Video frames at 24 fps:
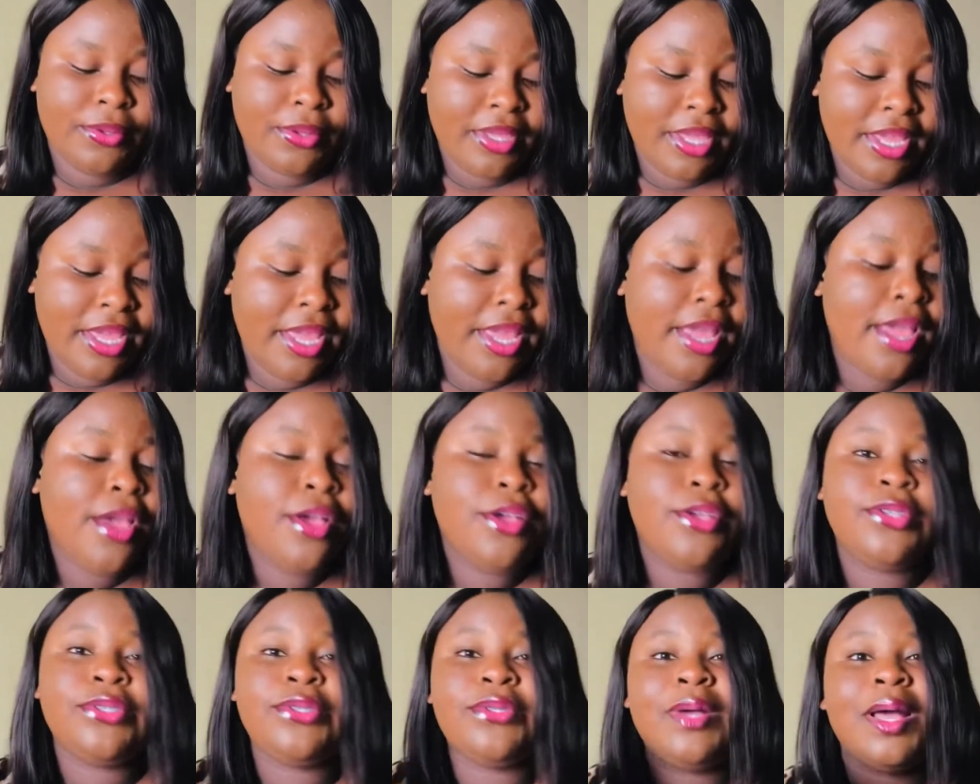Okay,
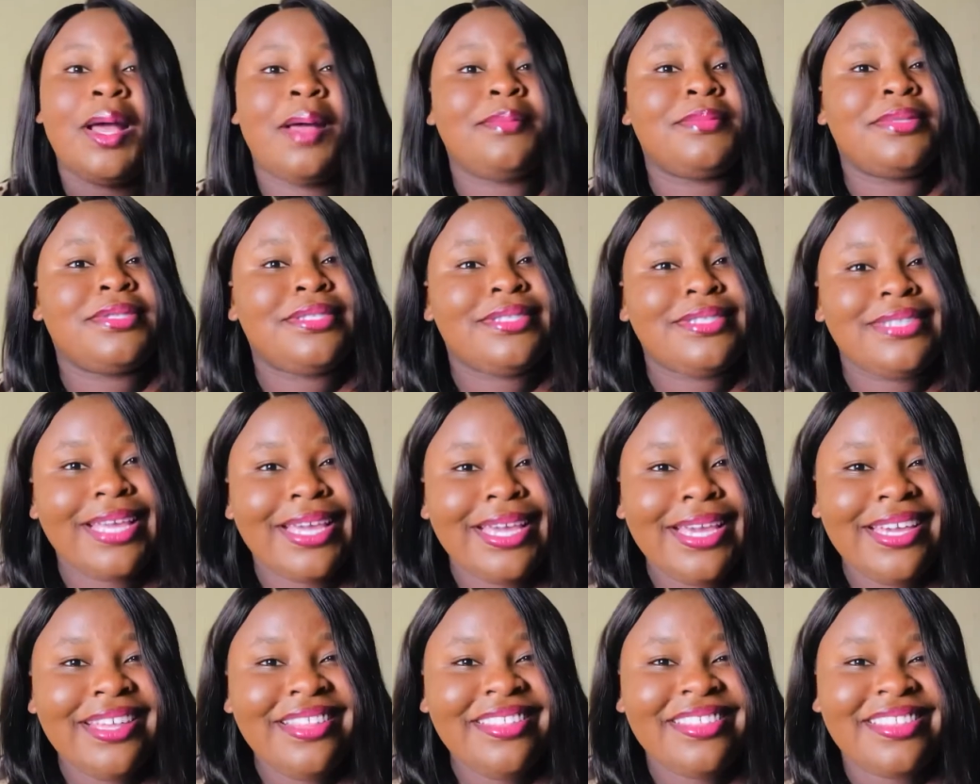so I'm
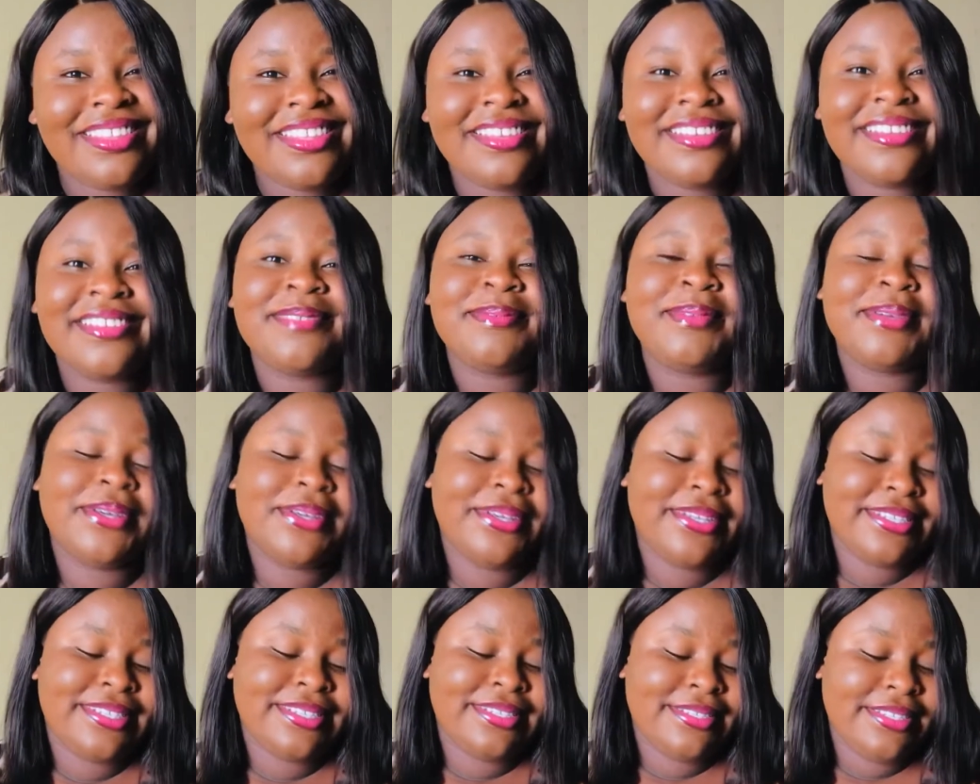saying this
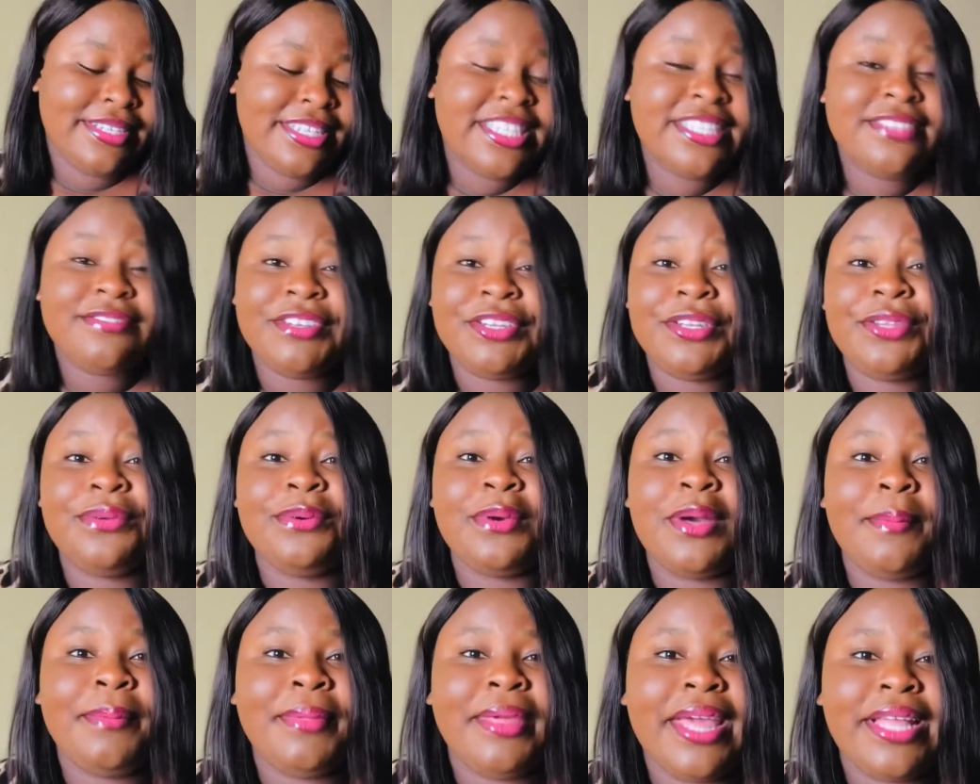because this
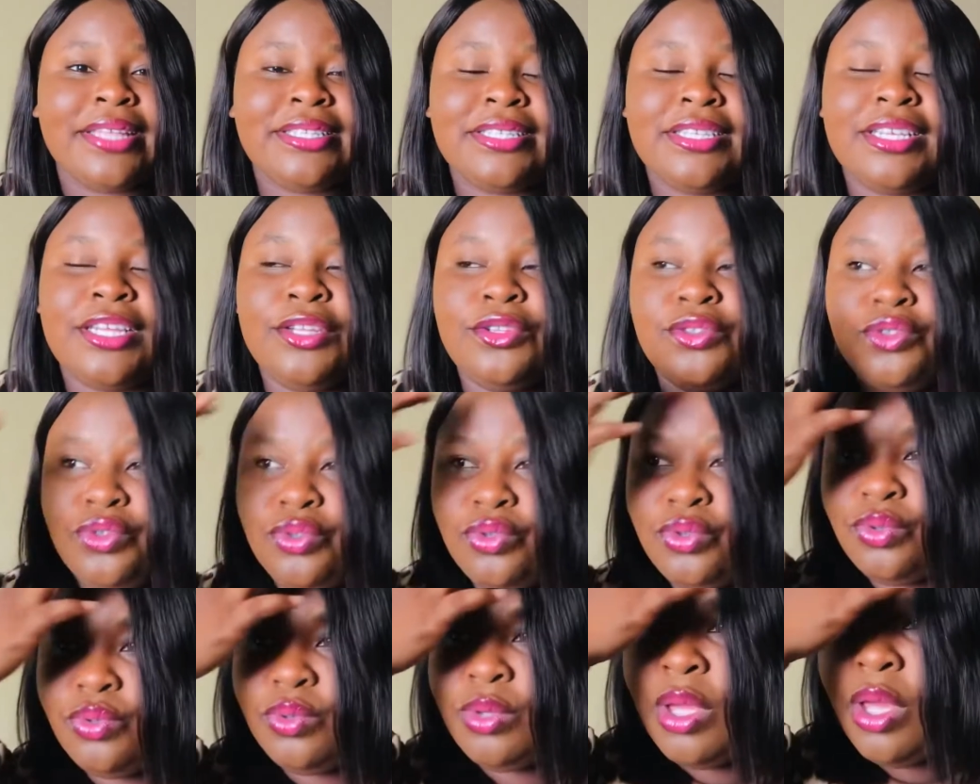video I'm getting
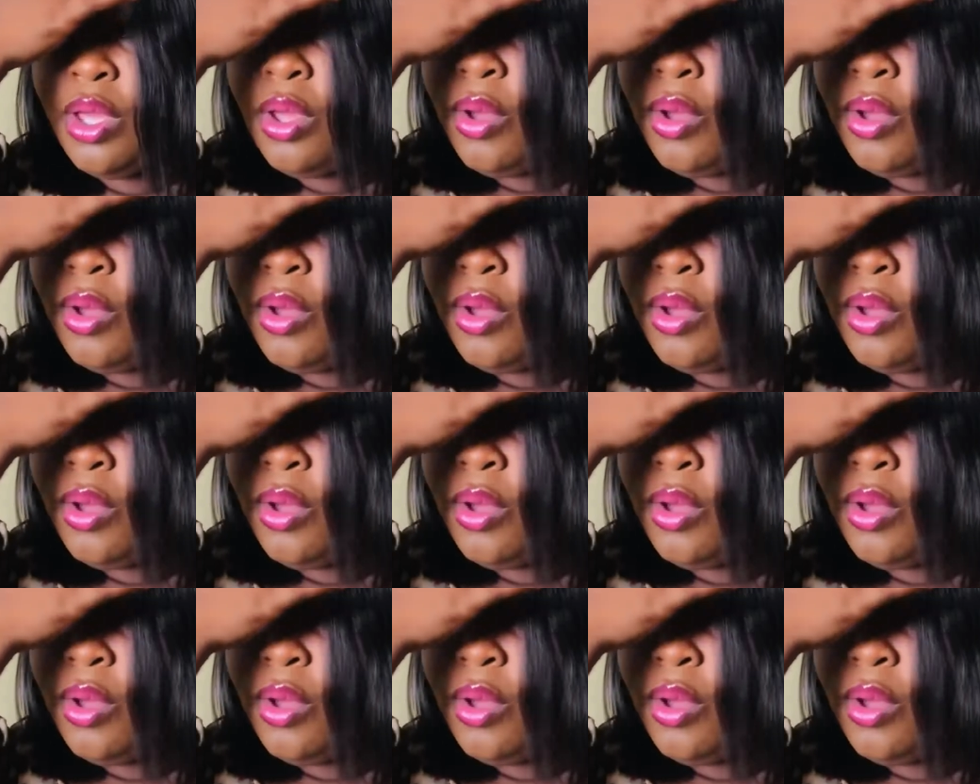into